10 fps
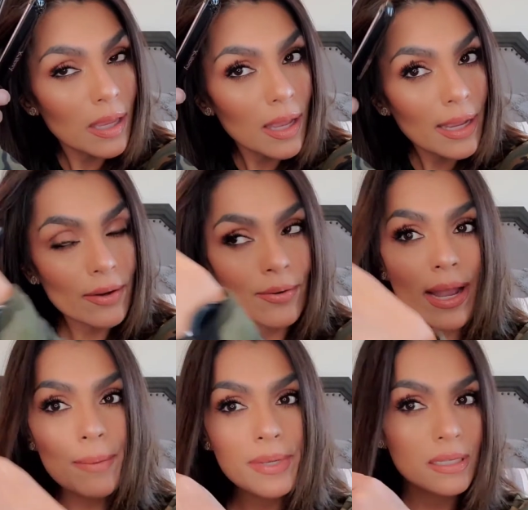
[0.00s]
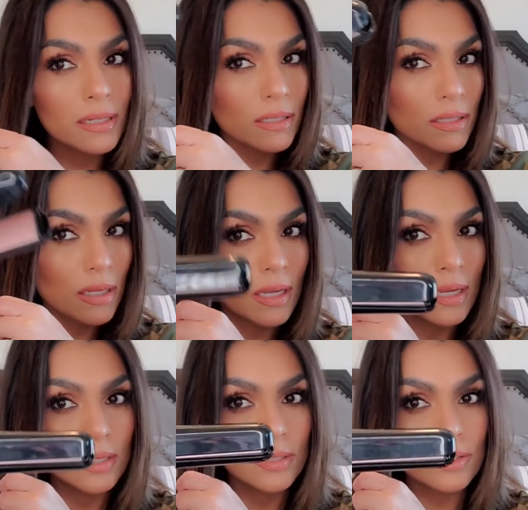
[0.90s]
I grab it.
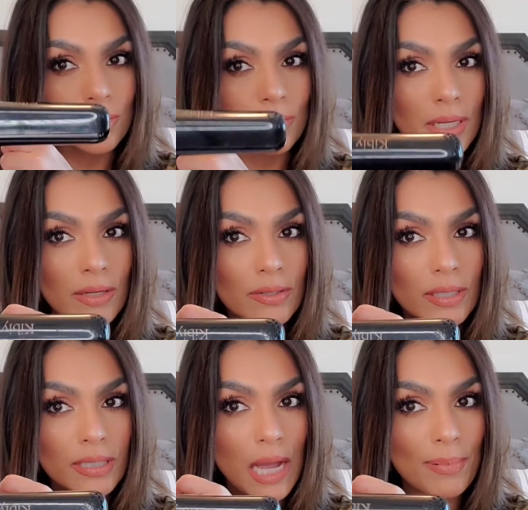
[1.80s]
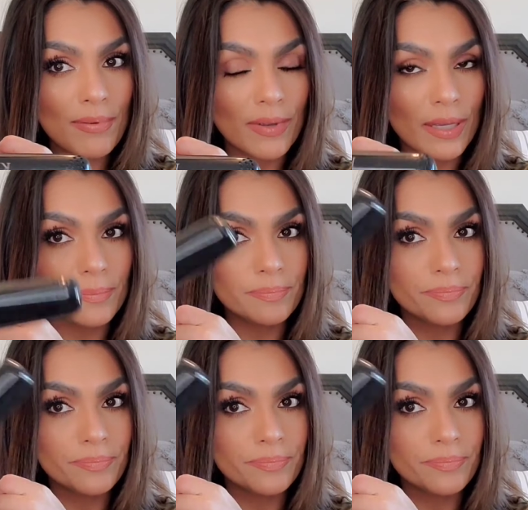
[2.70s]
So here's the top of it.